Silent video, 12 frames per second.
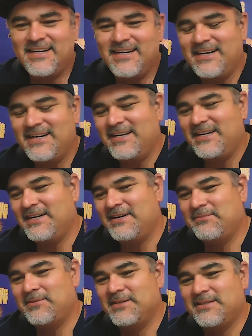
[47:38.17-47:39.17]

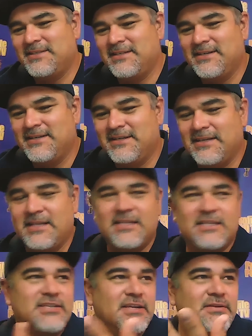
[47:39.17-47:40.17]
But yeah,
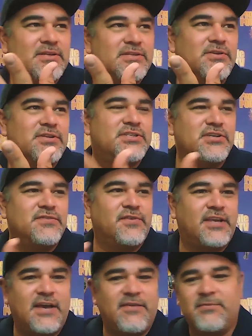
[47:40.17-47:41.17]
there's no excuse
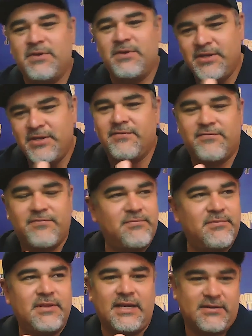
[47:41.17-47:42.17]
for Kevin, man. We live
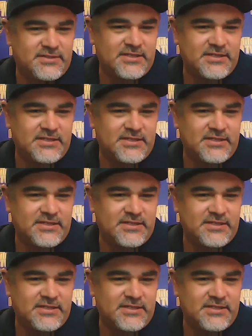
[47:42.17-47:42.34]
like I